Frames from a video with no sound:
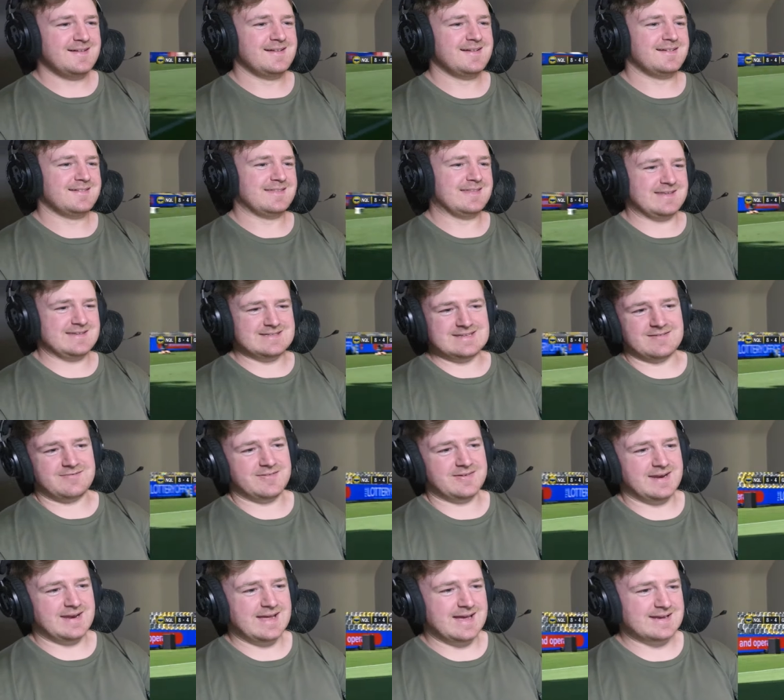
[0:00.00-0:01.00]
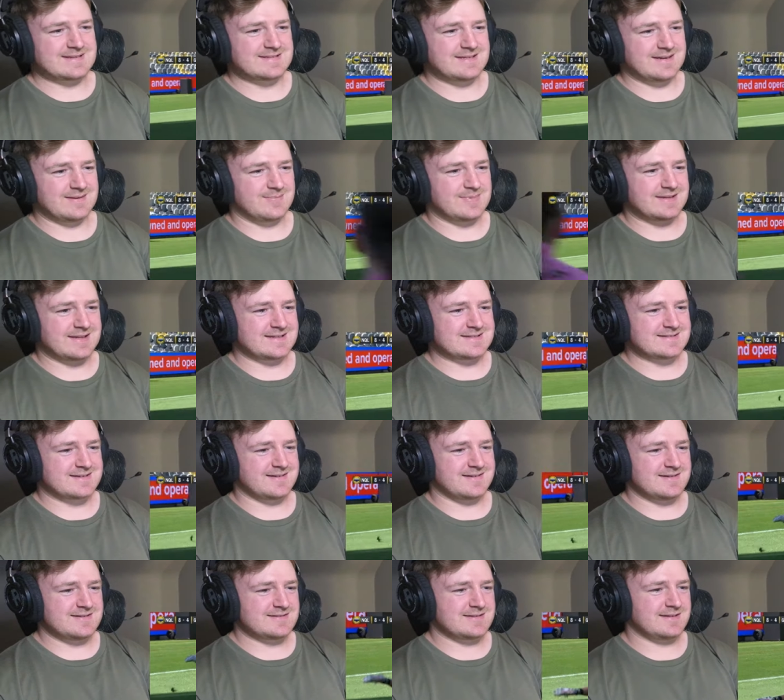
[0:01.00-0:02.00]
That was definitely an accident, but that's
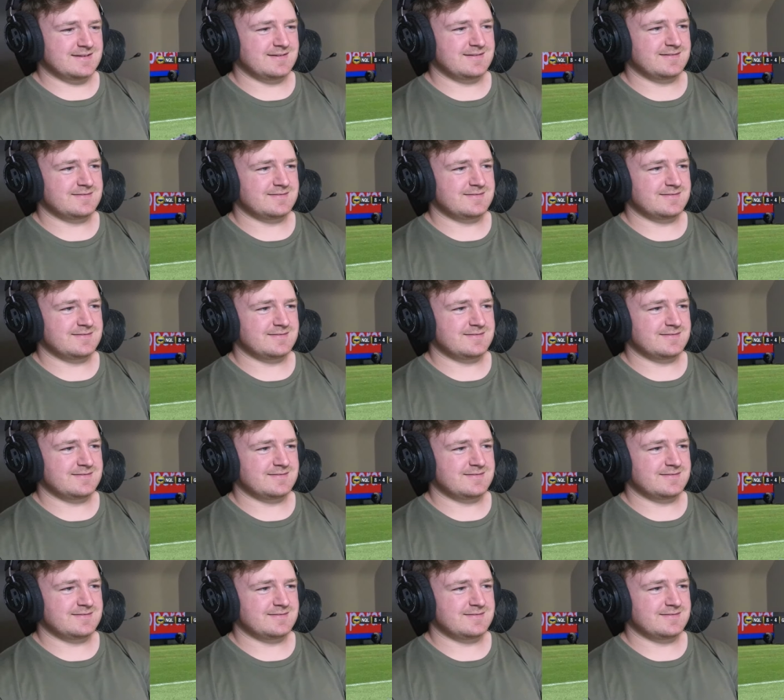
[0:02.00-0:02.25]
crazy.